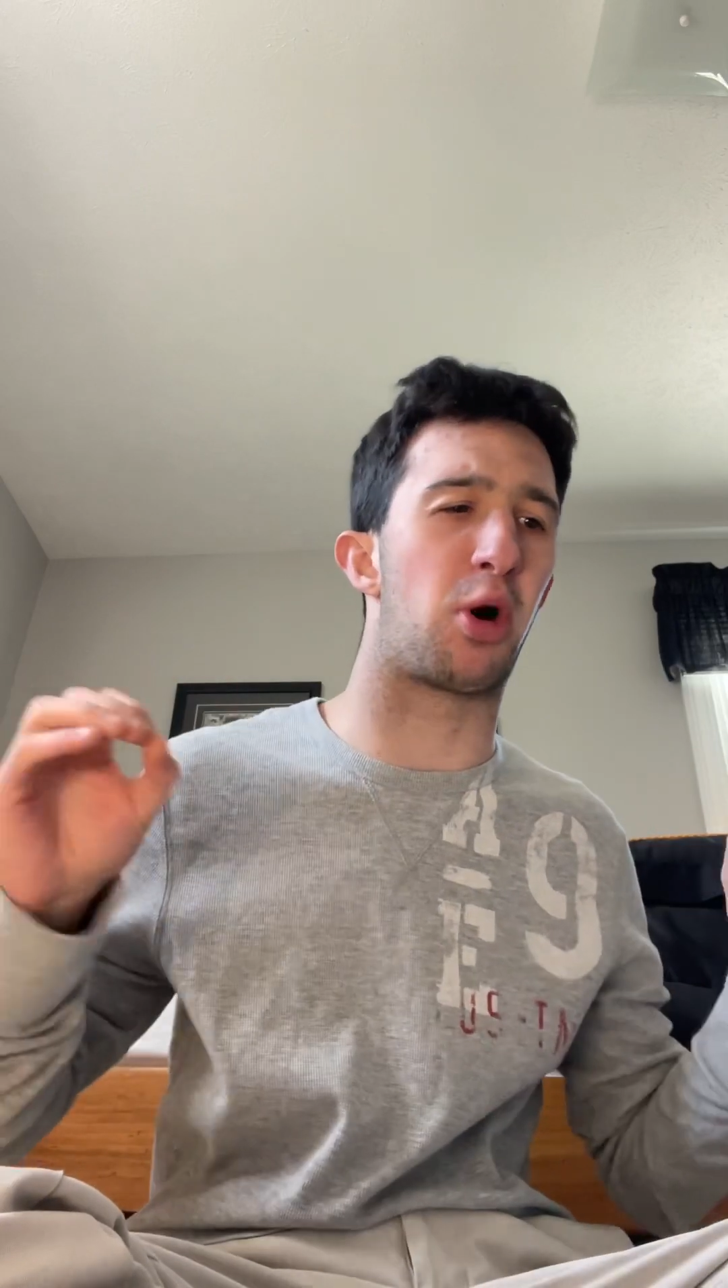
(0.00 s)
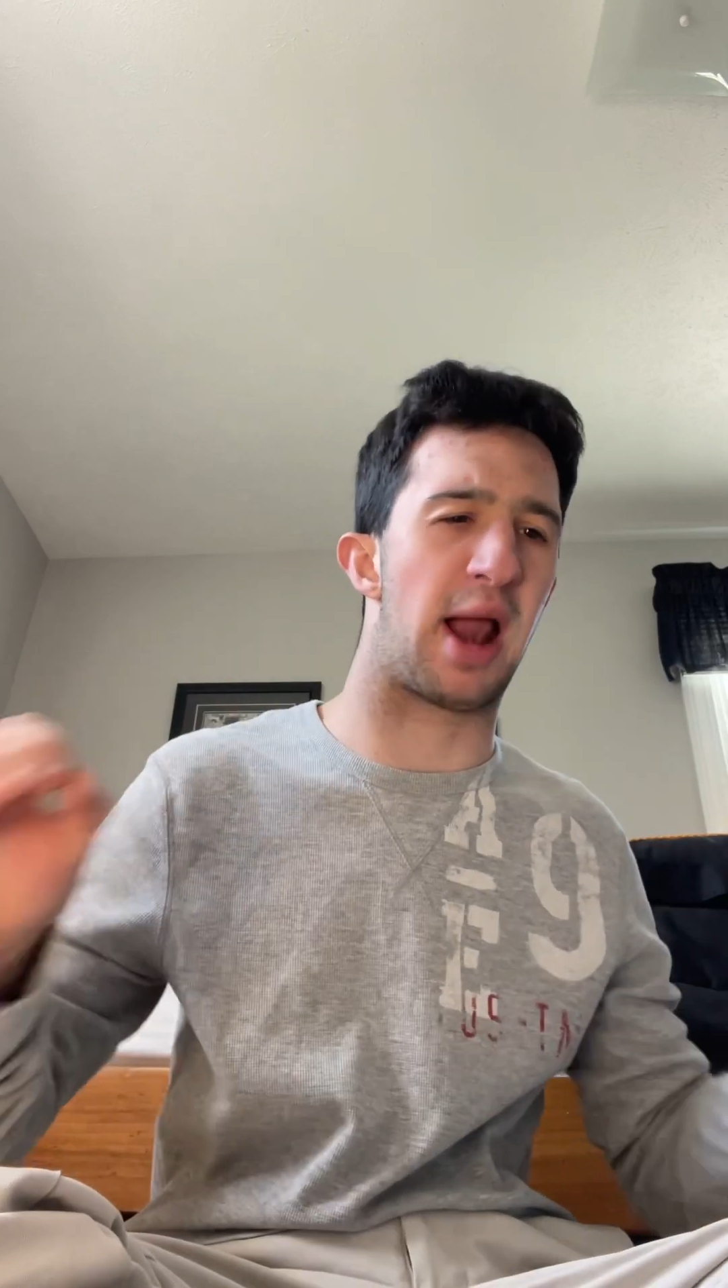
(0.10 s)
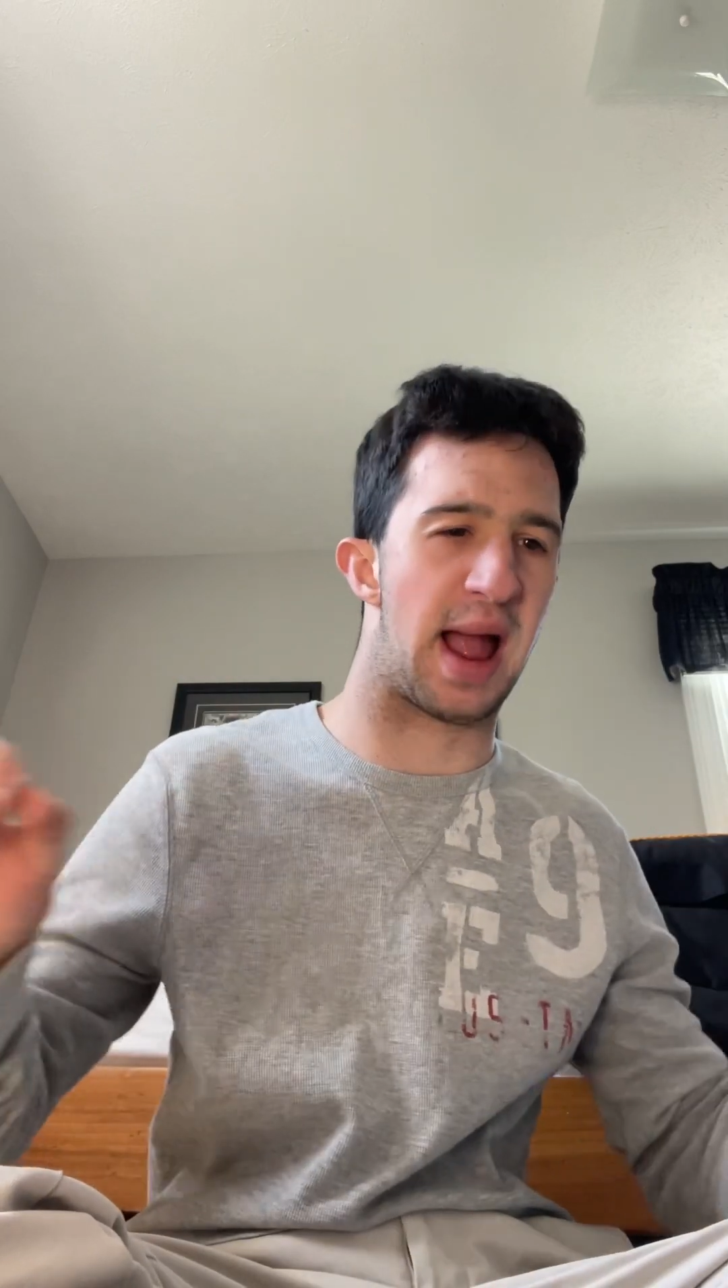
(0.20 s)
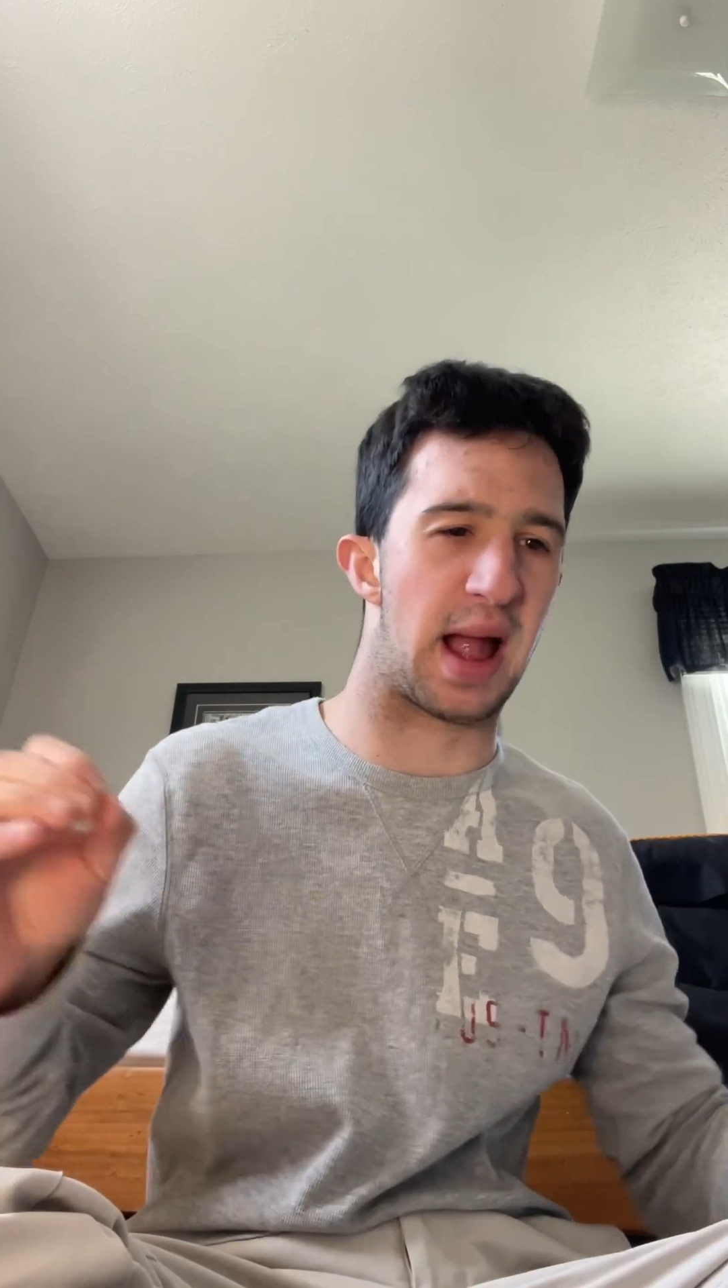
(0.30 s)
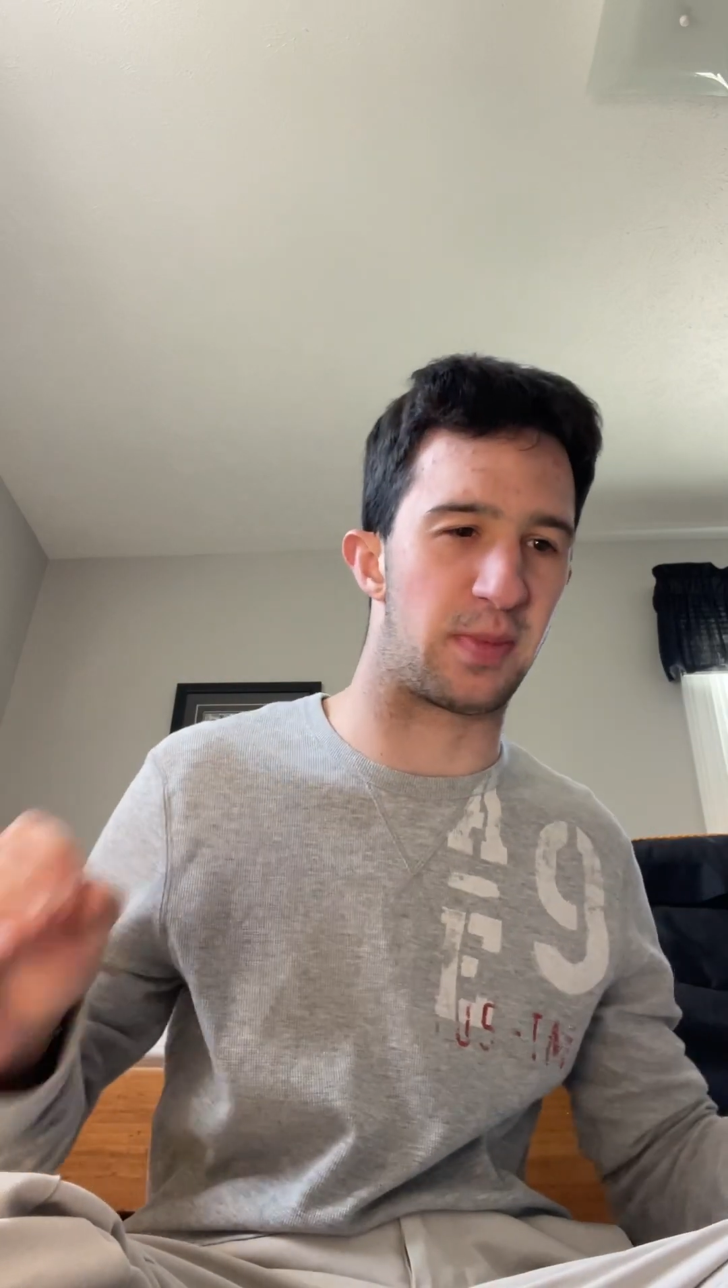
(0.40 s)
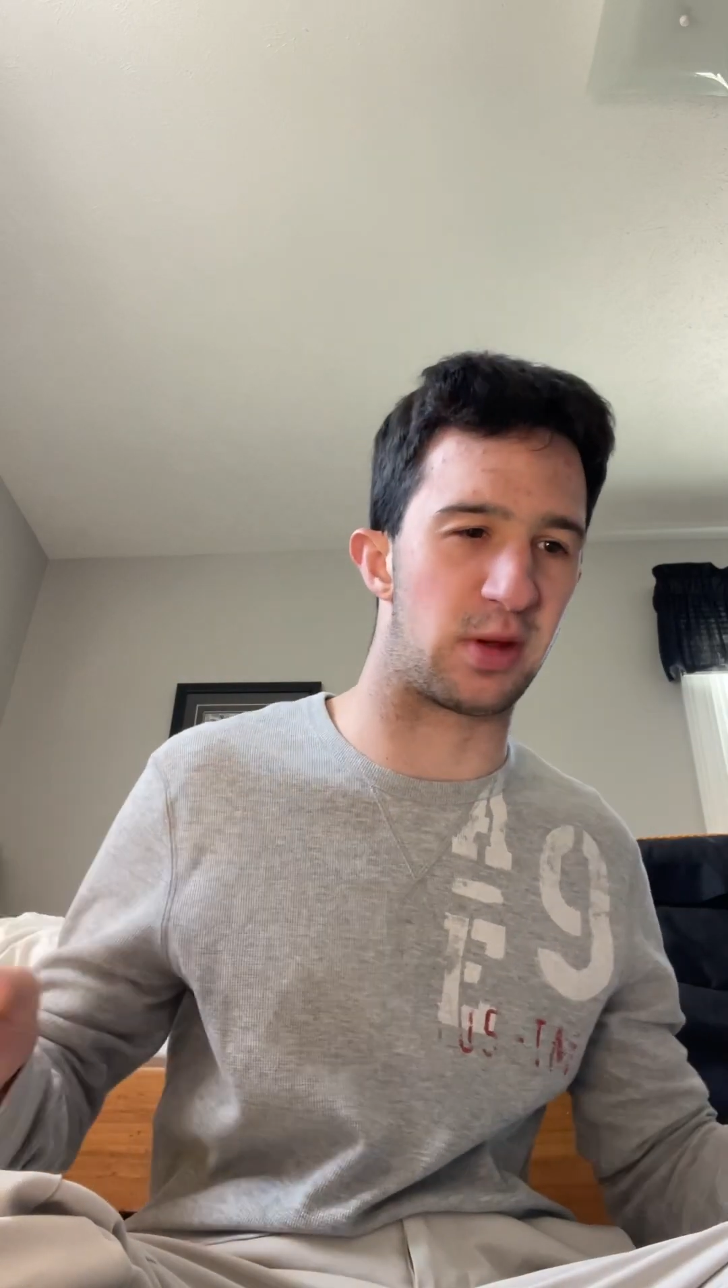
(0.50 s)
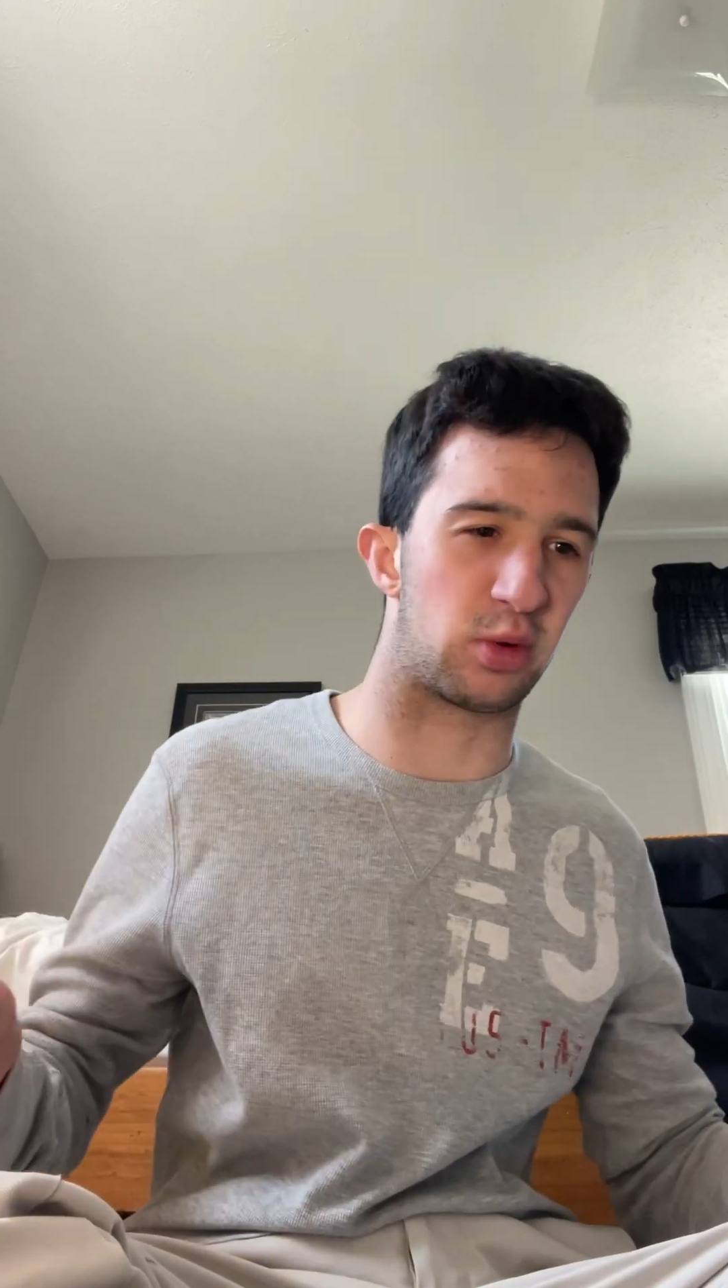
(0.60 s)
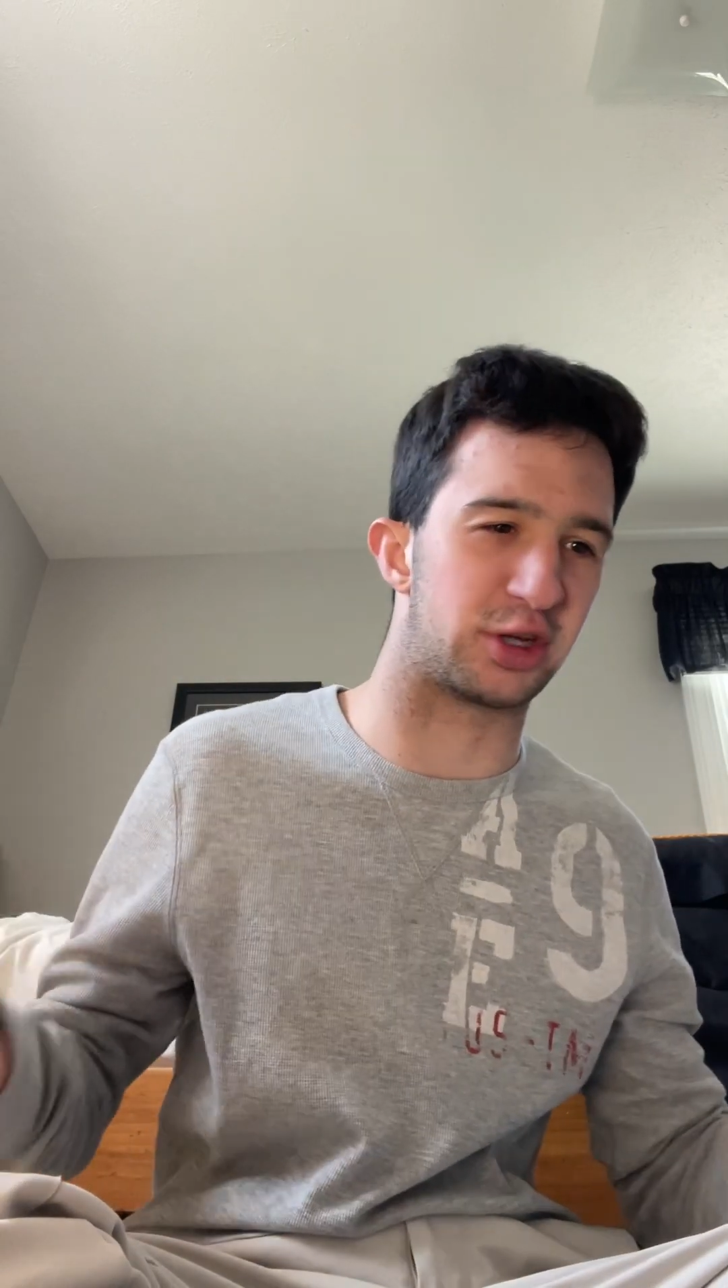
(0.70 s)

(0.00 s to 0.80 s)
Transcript: happy with